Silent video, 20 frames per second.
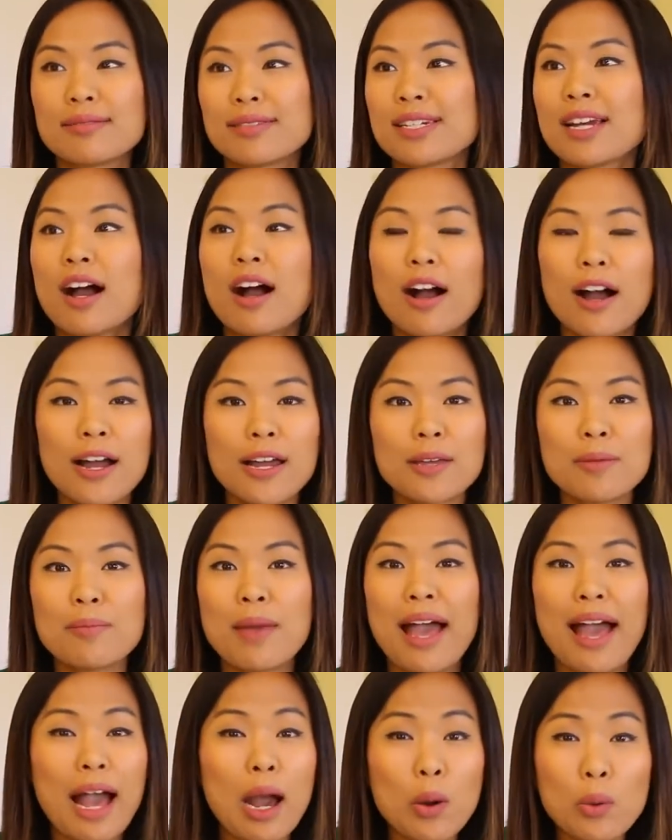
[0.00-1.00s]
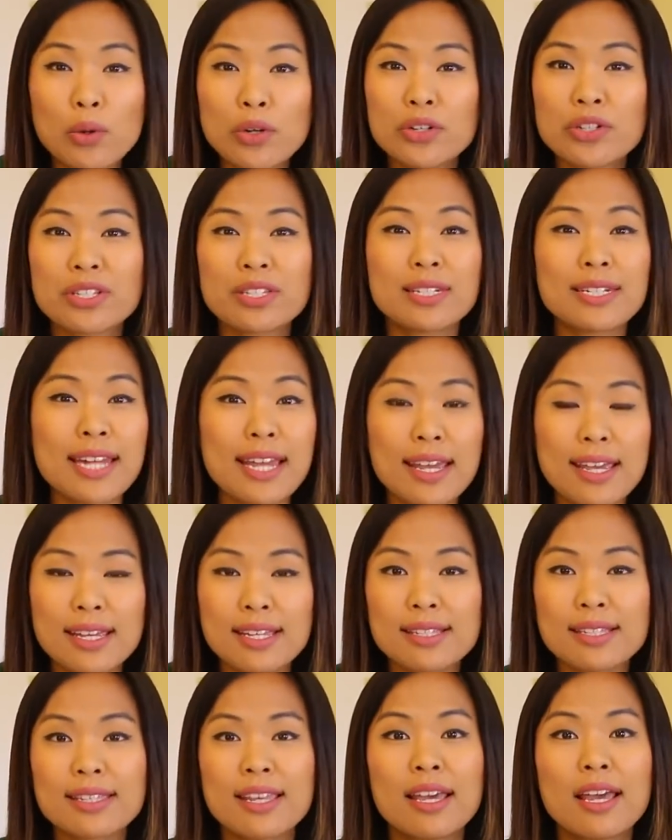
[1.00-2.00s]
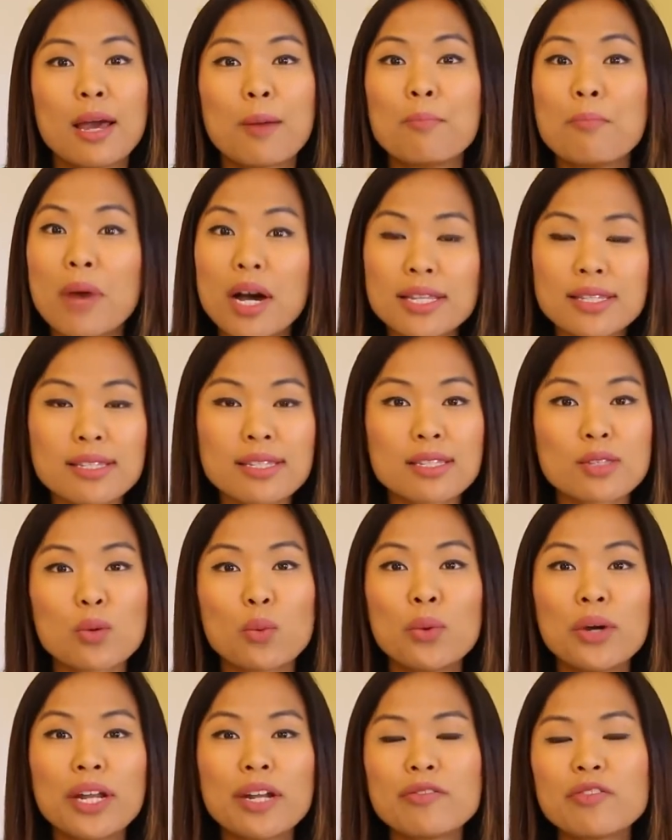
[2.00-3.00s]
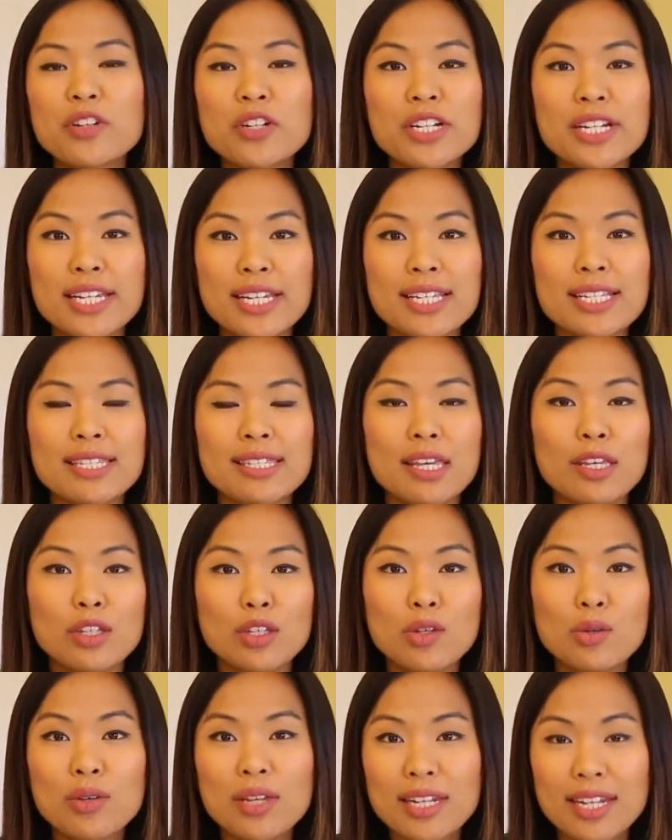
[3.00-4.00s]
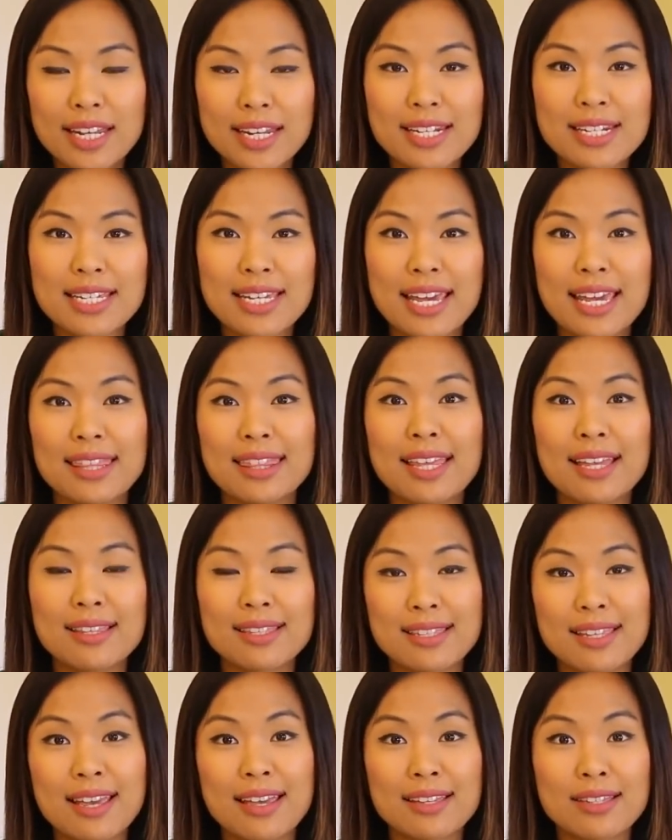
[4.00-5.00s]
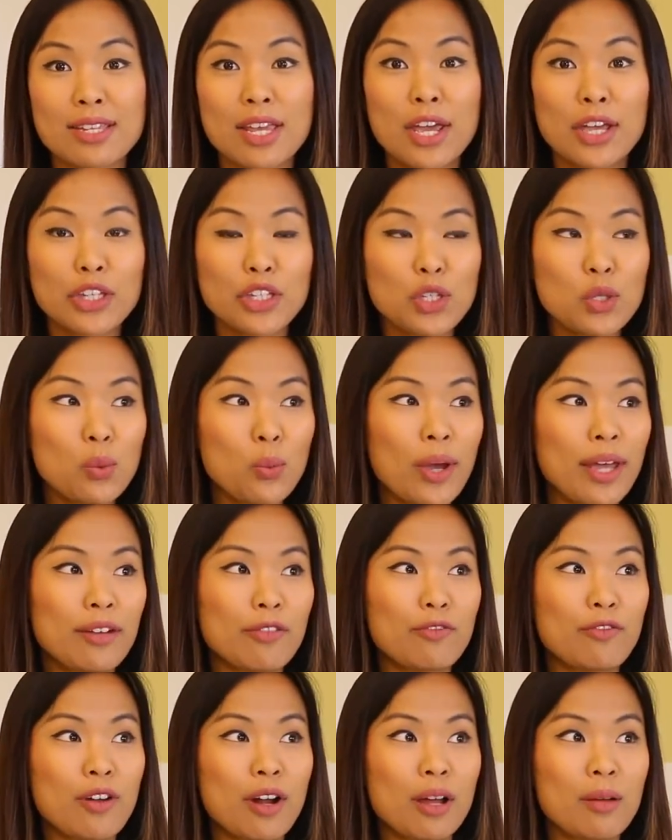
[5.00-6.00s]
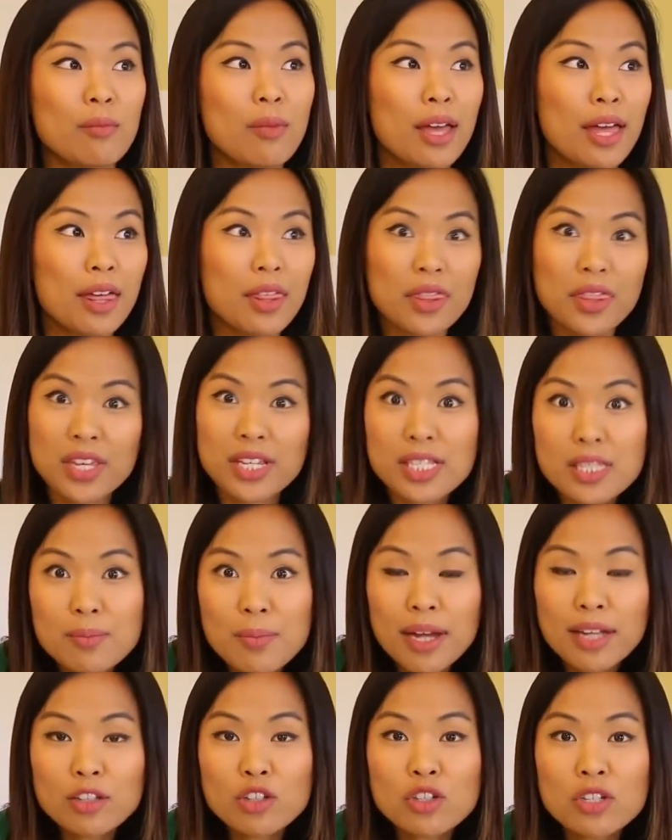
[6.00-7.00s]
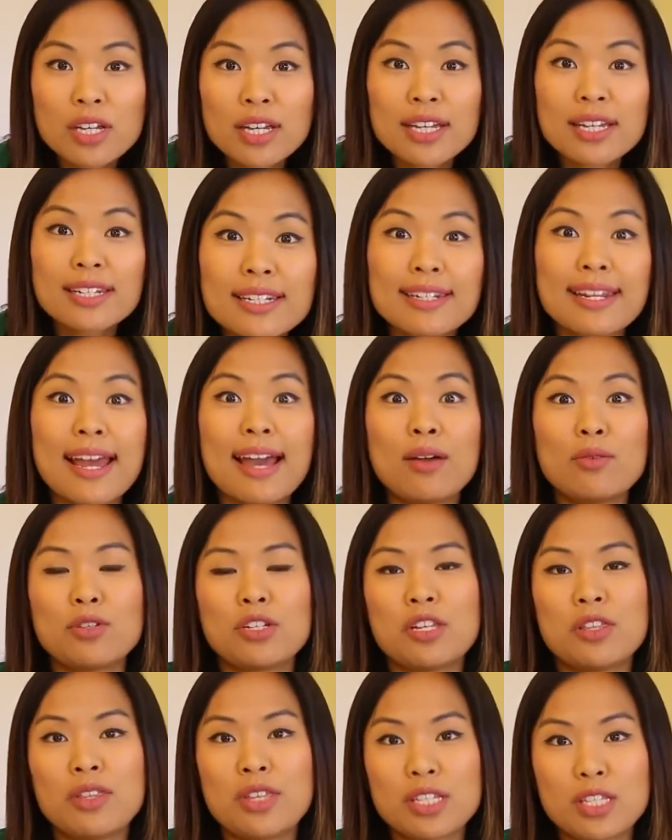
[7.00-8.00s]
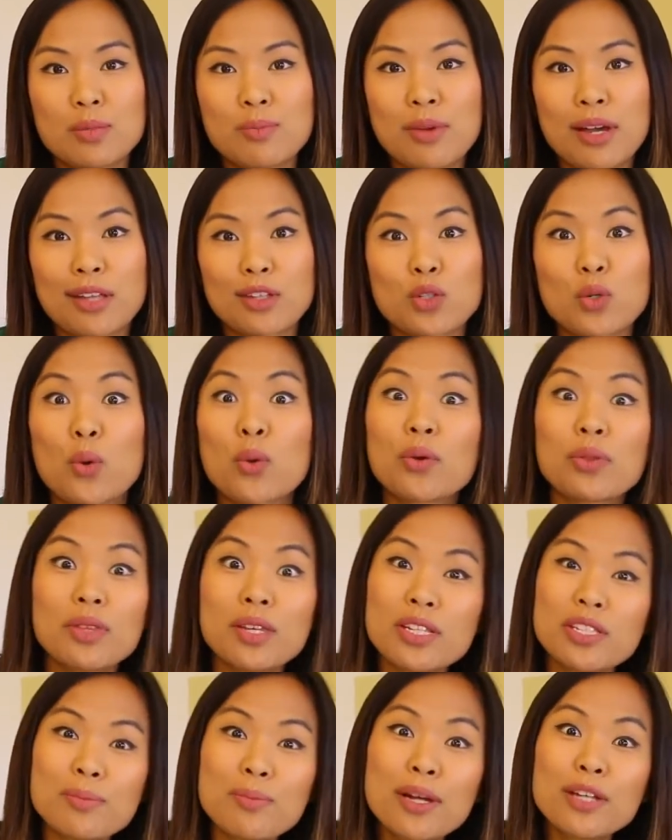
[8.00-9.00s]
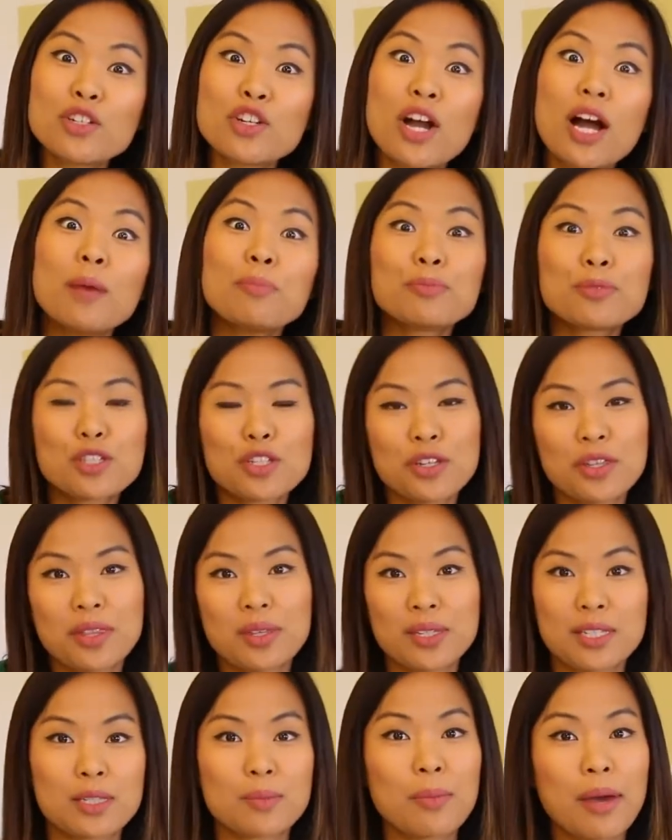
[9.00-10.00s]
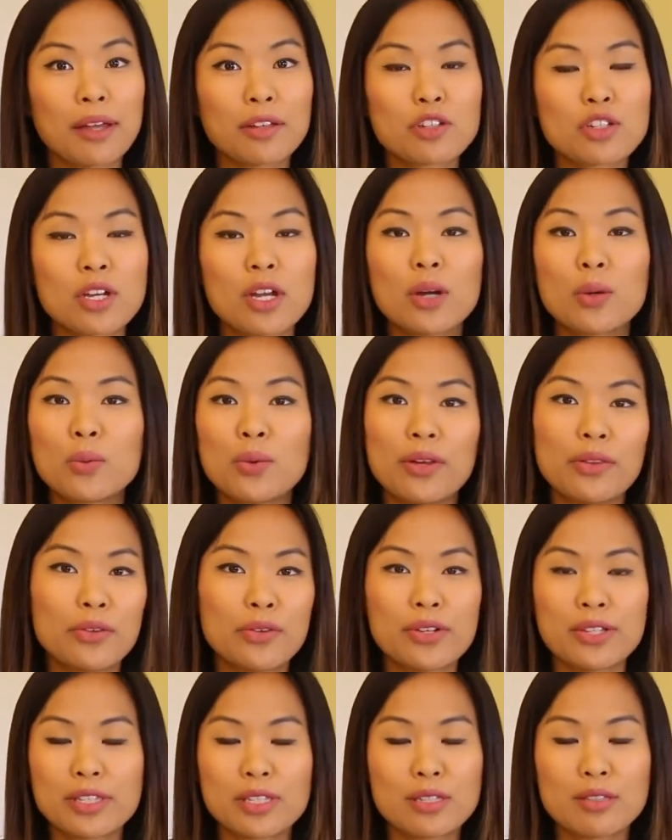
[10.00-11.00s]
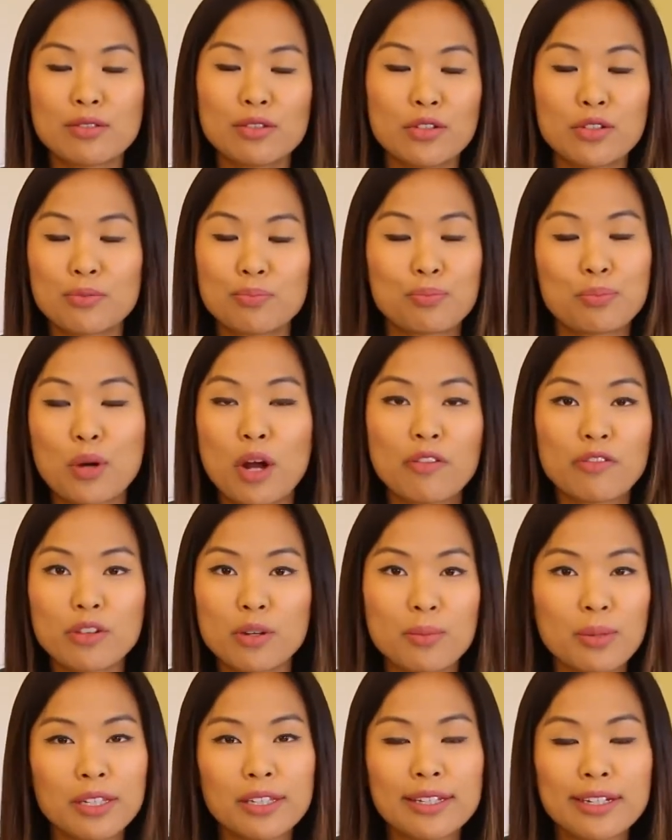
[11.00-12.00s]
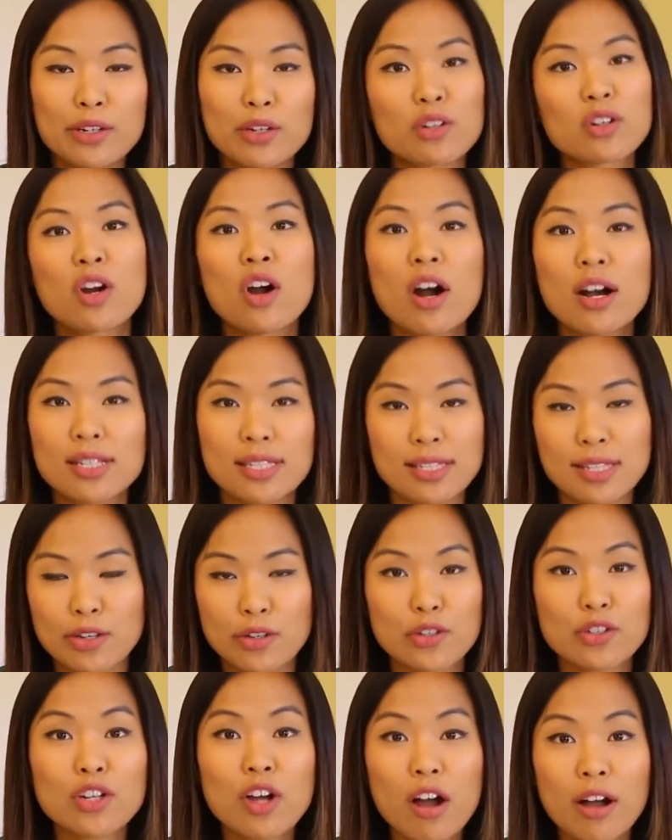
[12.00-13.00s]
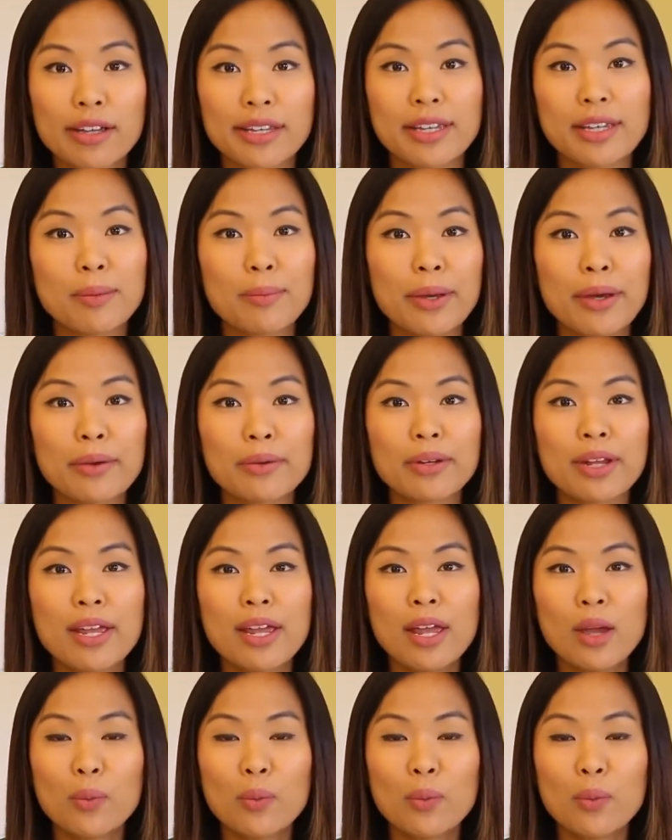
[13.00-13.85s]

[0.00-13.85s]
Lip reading: time, hours, days, months, whatever it is that you can indicate that says you went from this much down to this much, or this much up to this much, whether it's your profitability or cost that you're talking about.